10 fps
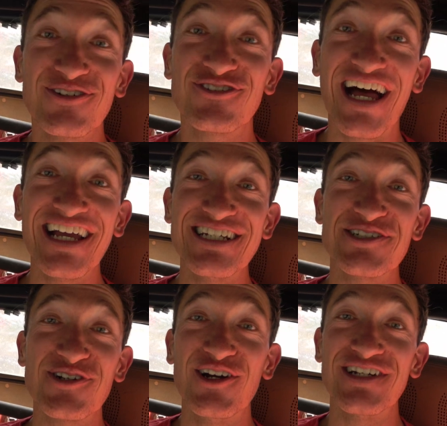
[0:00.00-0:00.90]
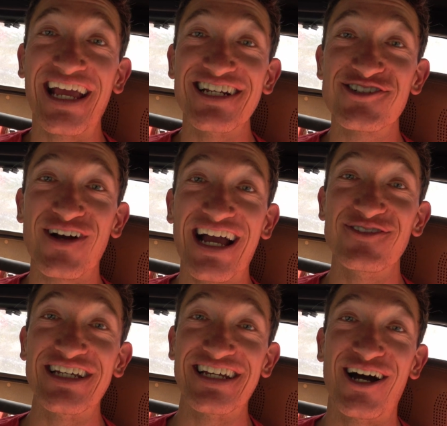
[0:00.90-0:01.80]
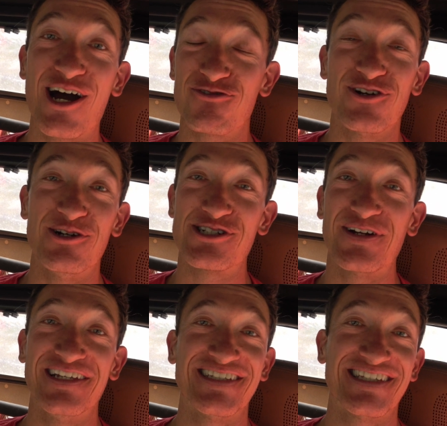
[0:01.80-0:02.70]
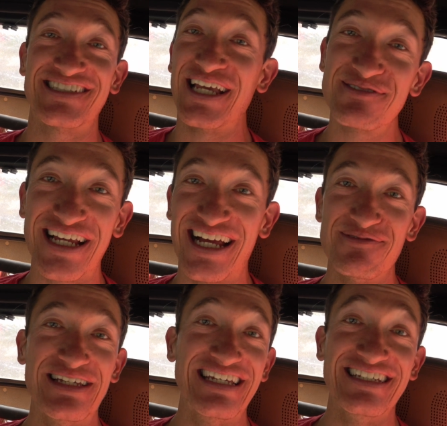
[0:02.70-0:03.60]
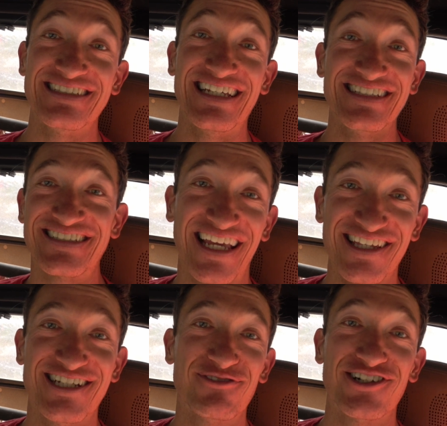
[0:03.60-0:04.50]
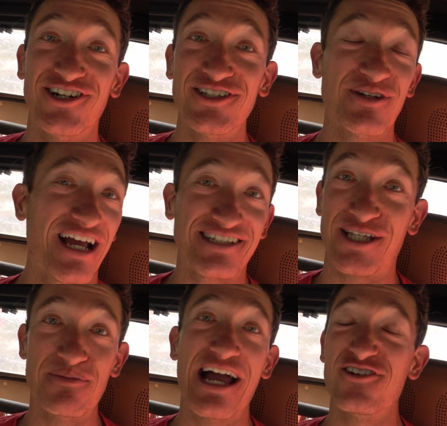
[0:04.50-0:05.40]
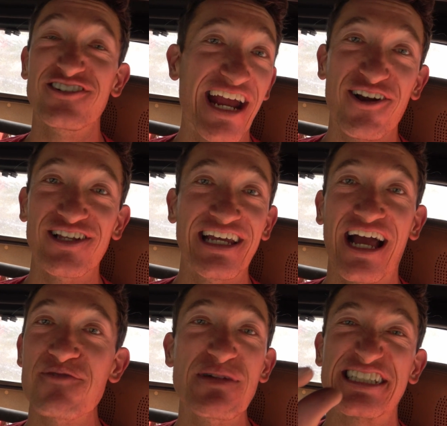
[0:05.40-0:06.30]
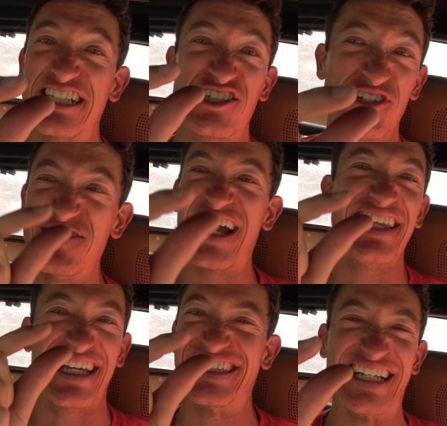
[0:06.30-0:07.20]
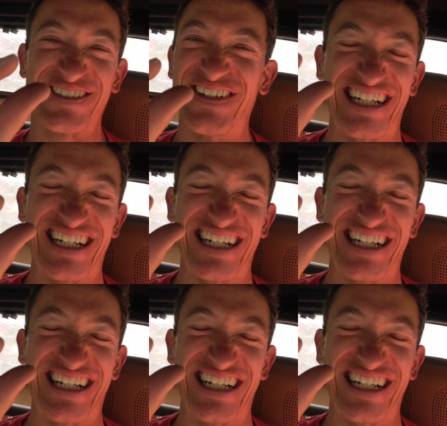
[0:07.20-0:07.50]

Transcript: Flying a drone and driving off-road trails at the same time is insanely difficult. Somehow narrowly, I missed a tree by like this